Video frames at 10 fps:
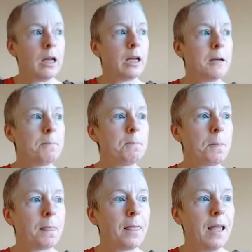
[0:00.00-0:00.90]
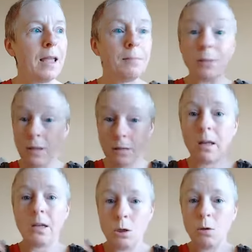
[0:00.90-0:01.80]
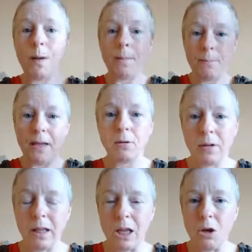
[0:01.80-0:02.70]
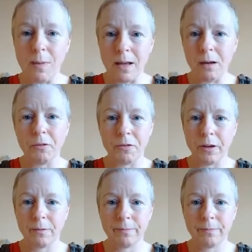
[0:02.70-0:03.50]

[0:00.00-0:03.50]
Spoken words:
But they knew about beta and they knew about alpha.